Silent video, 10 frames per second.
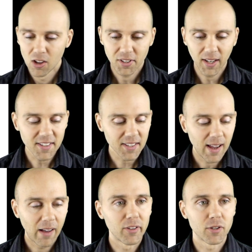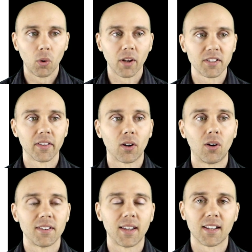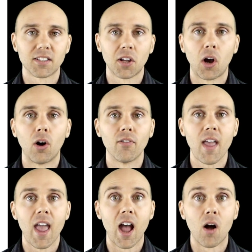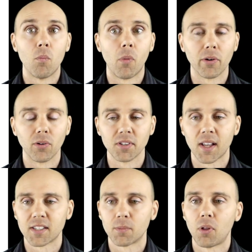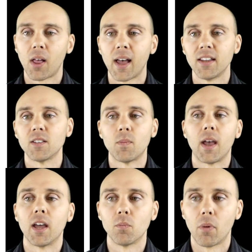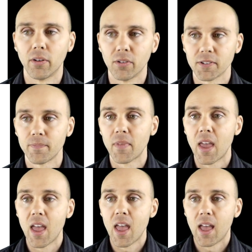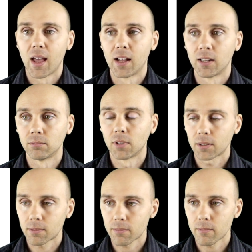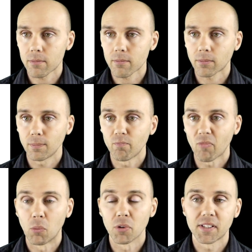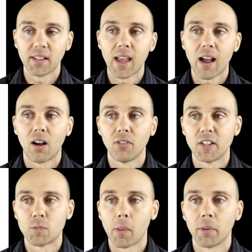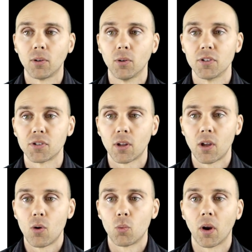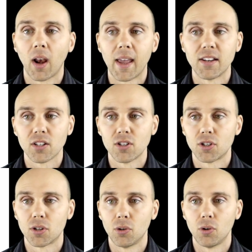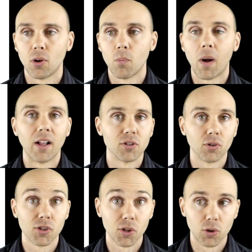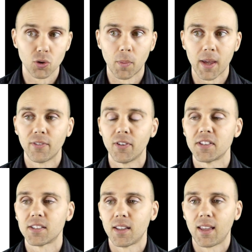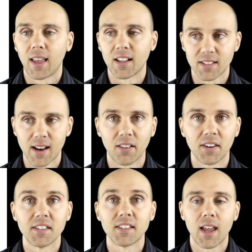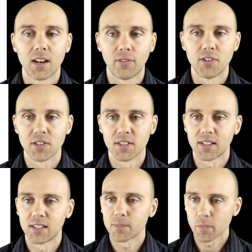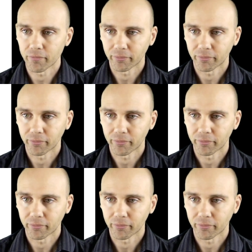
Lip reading: So let's see how this works in the context of our models, our supply and demand models. And we'll see how these public goods relate to marginal social benefits, externalities, and efficiencies.